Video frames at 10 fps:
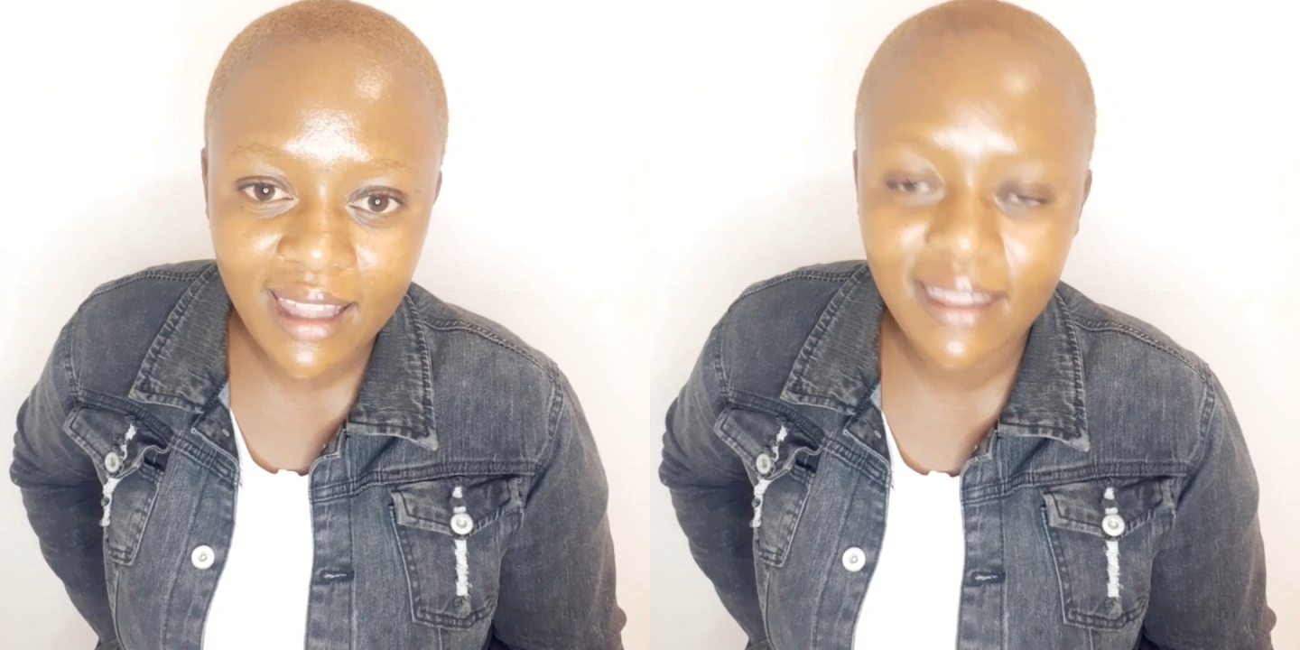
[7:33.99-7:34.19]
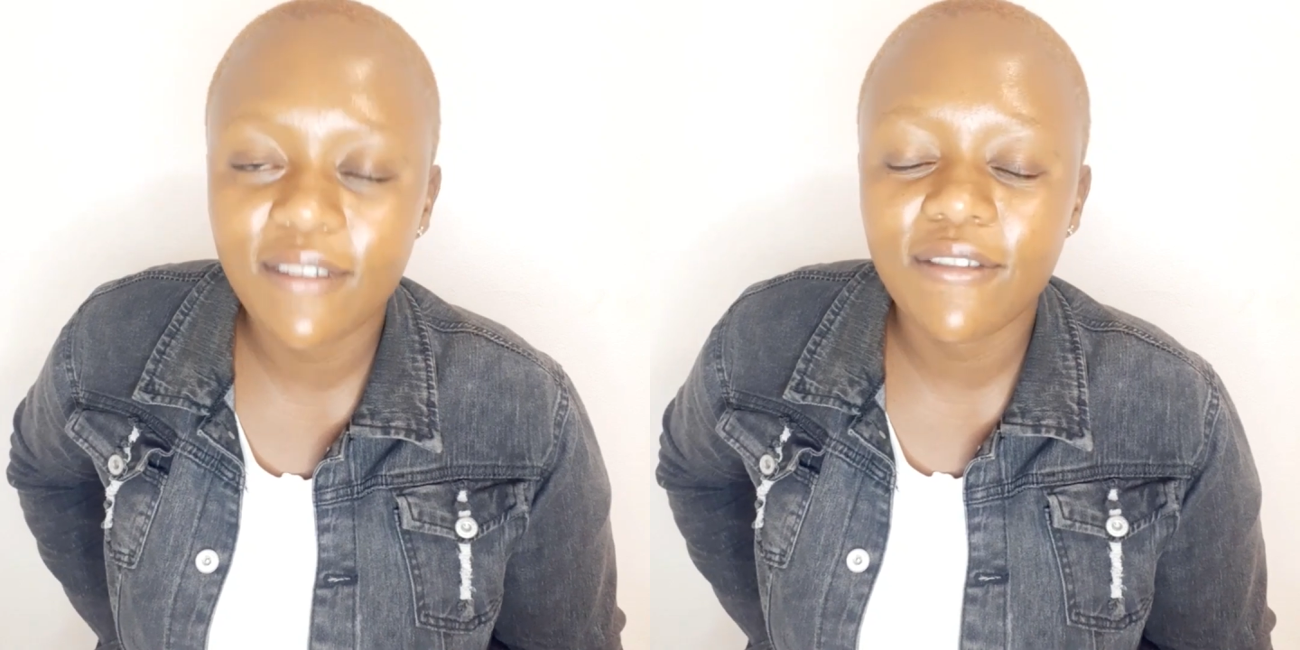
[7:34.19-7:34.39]

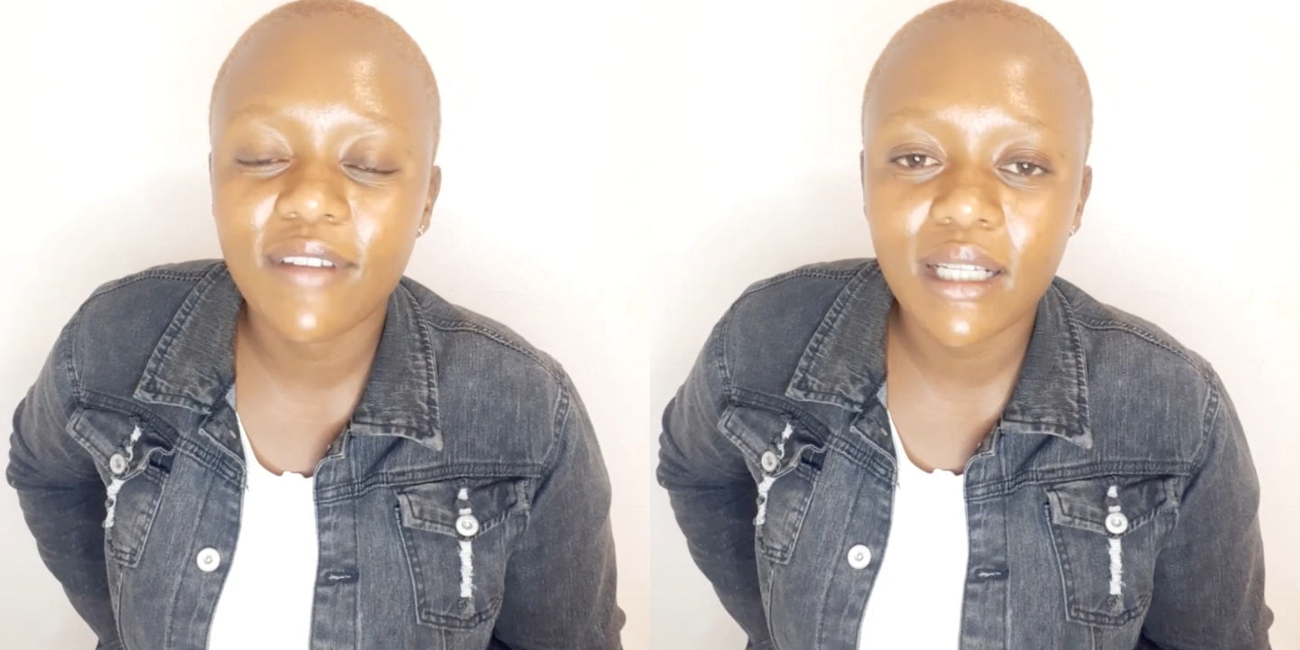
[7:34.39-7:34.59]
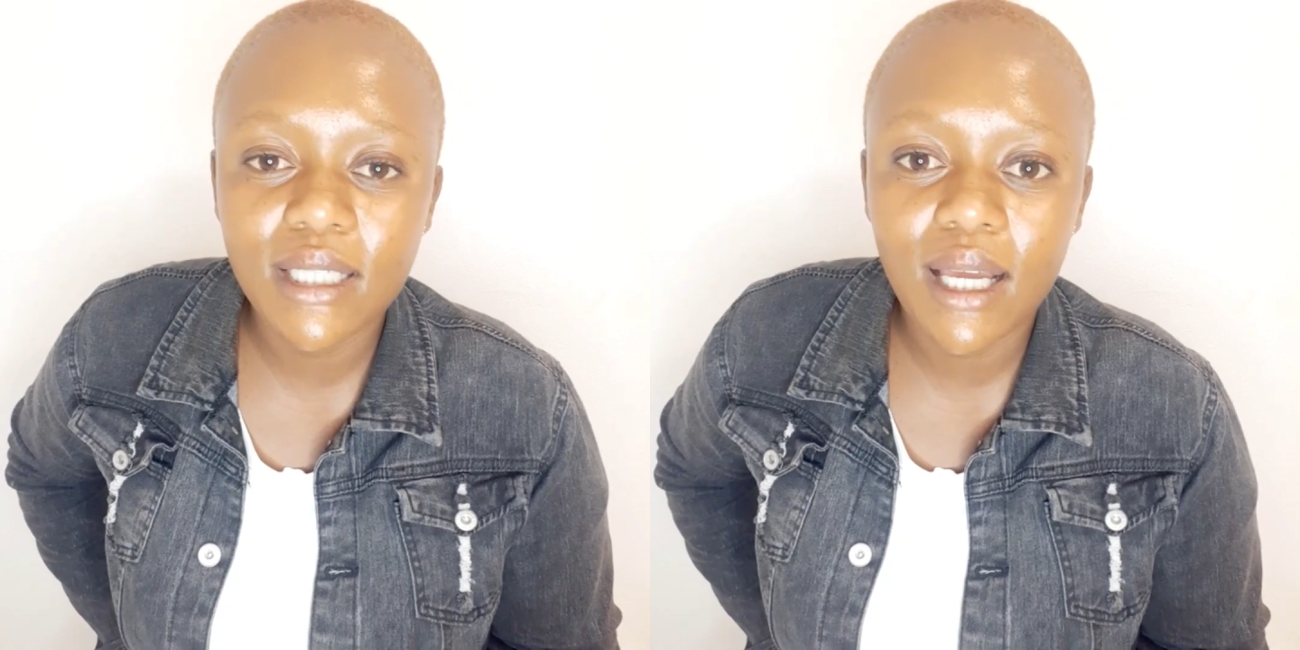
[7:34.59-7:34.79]
the
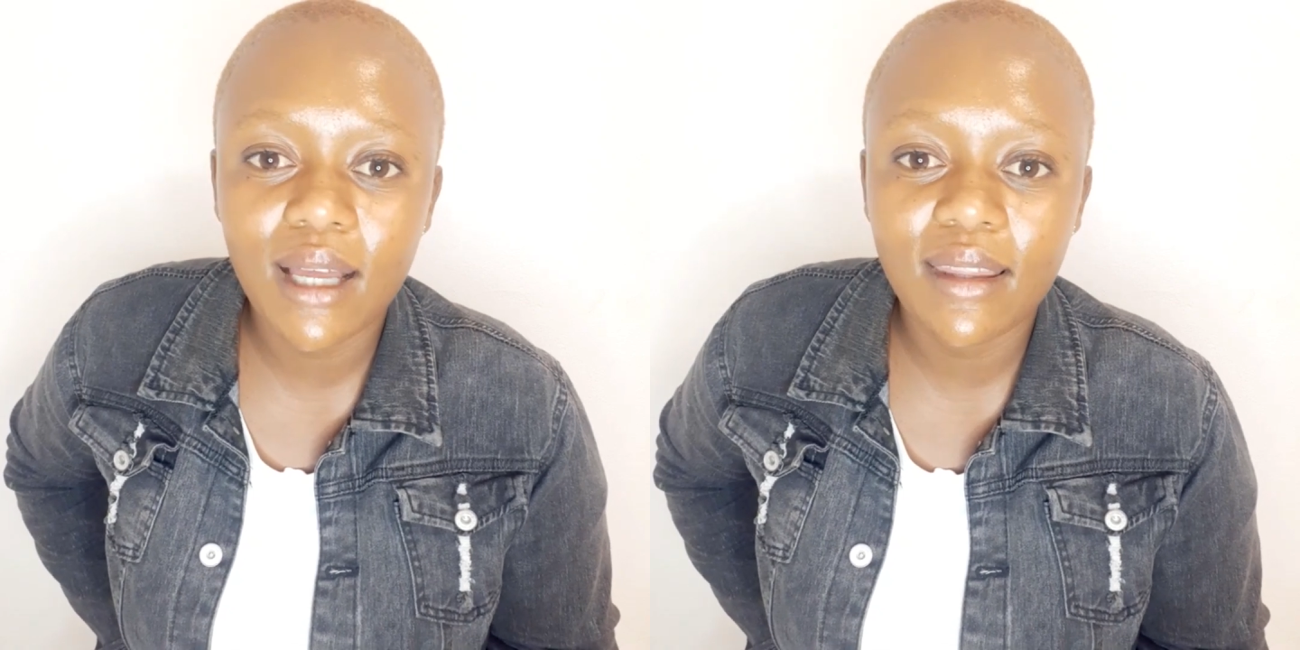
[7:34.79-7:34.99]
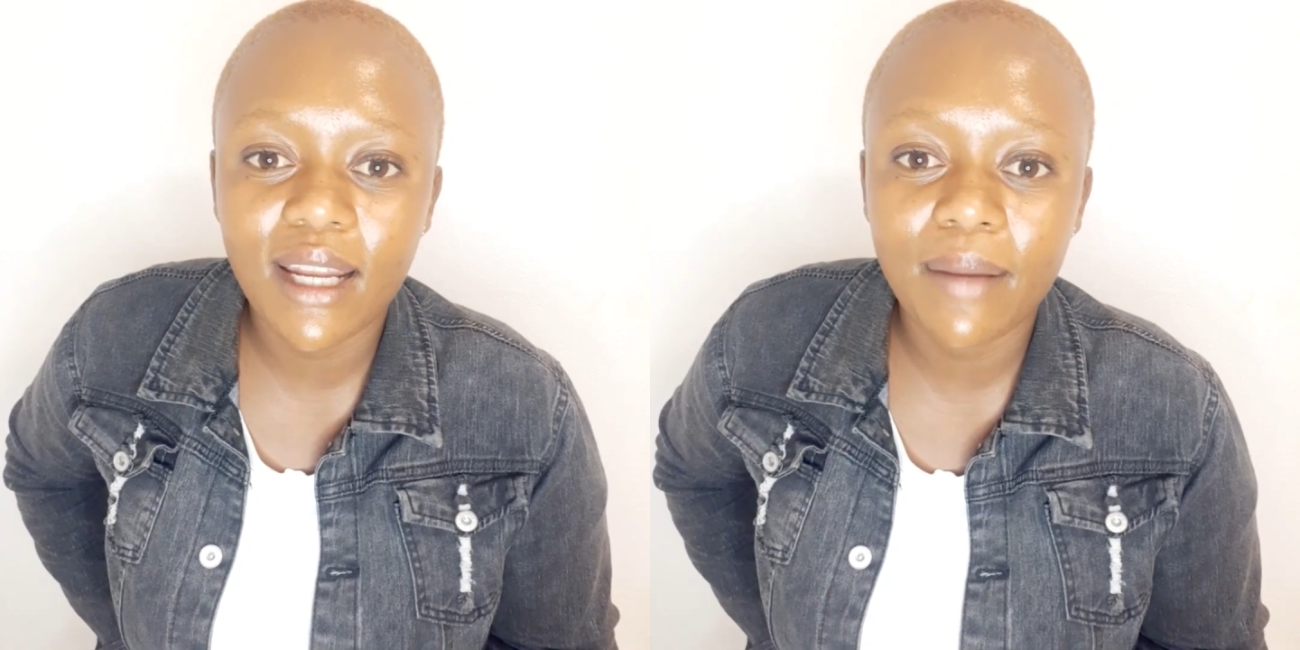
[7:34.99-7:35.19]
fact
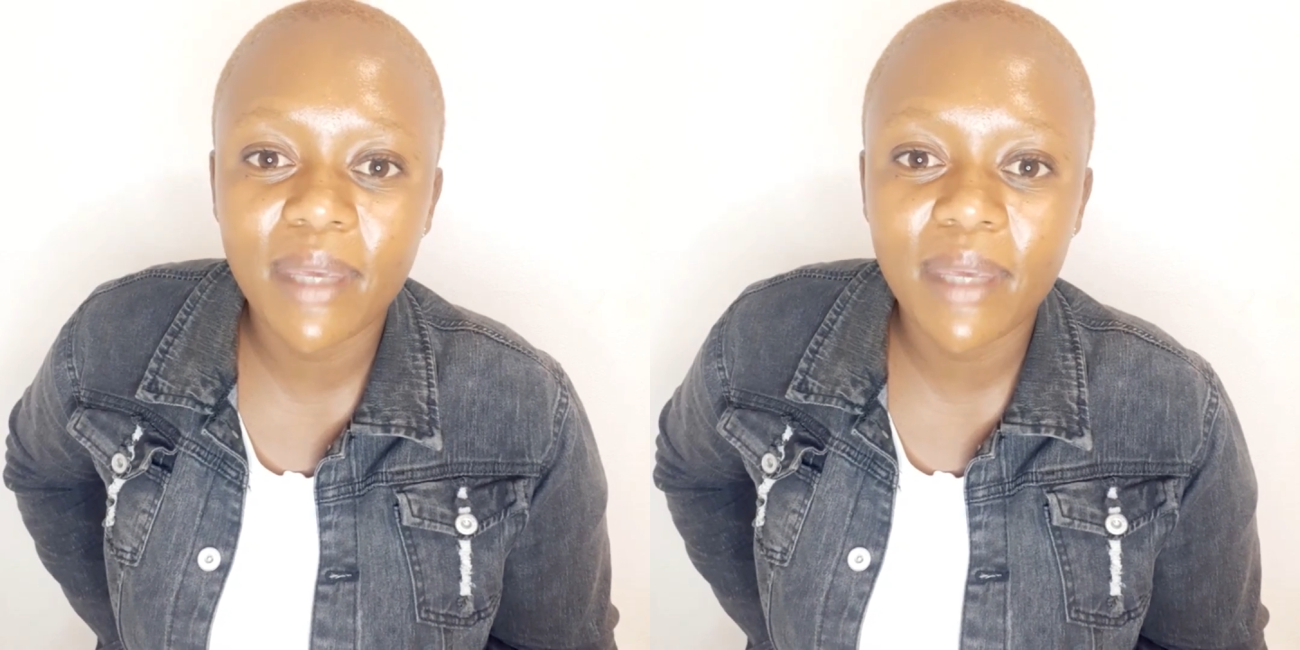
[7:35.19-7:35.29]
that I'm